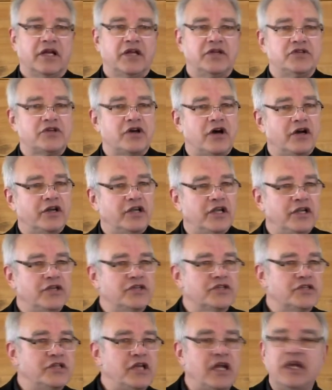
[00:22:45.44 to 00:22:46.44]
and
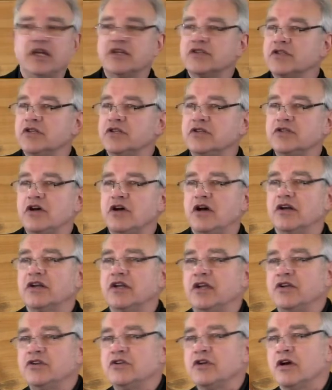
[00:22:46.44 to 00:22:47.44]
talking snakes and
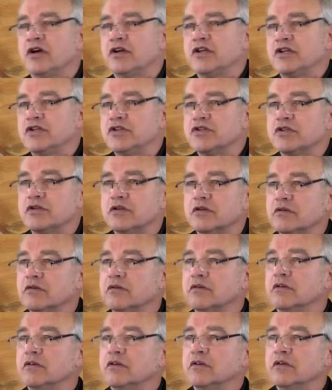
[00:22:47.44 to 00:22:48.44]
talking donkeys
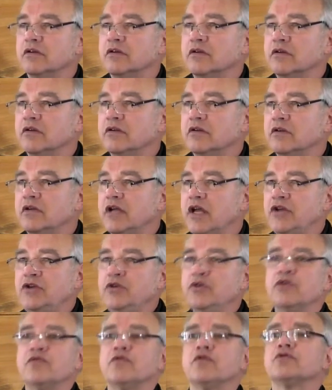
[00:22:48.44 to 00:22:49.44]
and
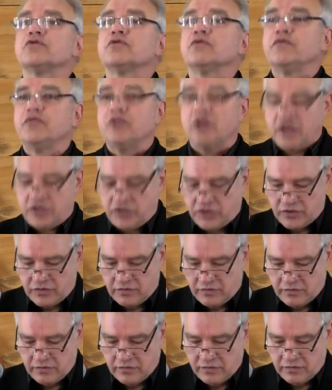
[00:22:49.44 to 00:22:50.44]
universal floods.